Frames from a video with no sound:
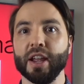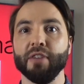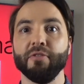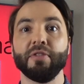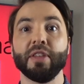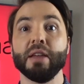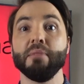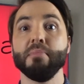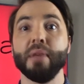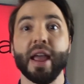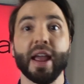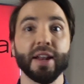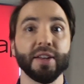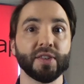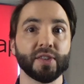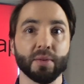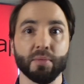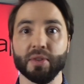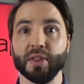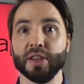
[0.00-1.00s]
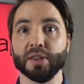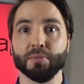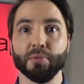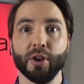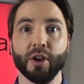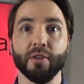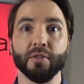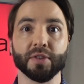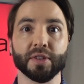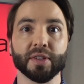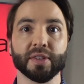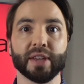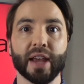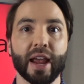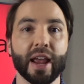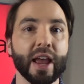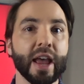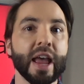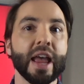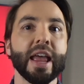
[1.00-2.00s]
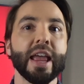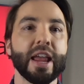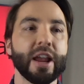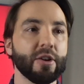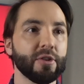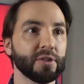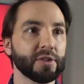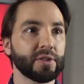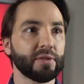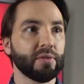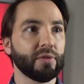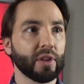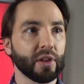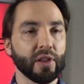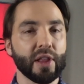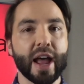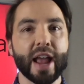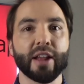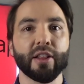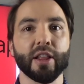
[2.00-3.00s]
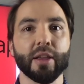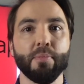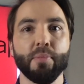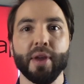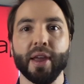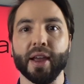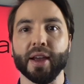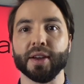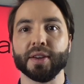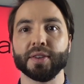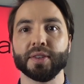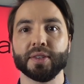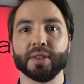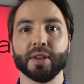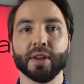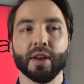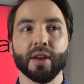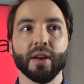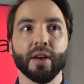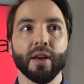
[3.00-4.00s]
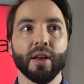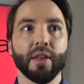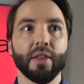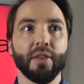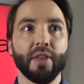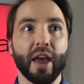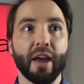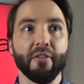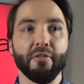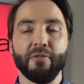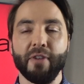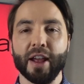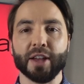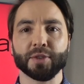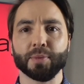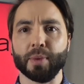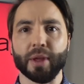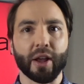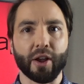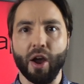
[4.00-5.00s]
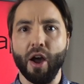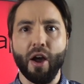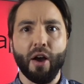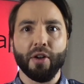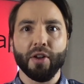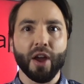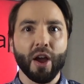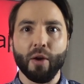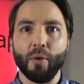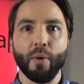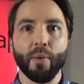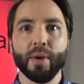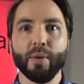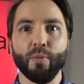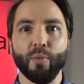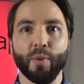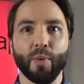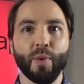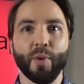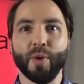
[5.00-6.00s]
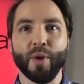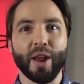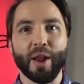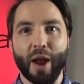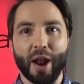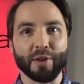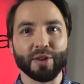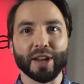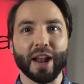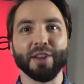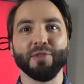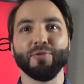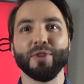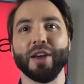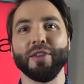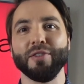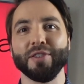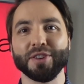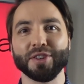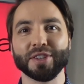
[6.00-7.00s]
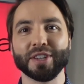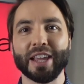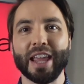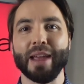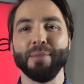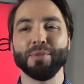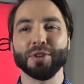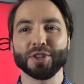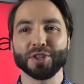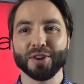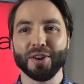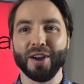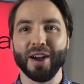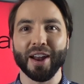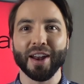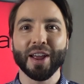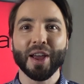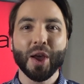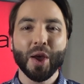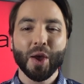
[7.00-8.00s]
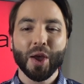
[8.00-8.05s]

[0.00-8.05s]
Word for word: if they made some of these moves and say, here's the likely picks that fans would be like, oh no, we, I'd rather just keep Deshaun.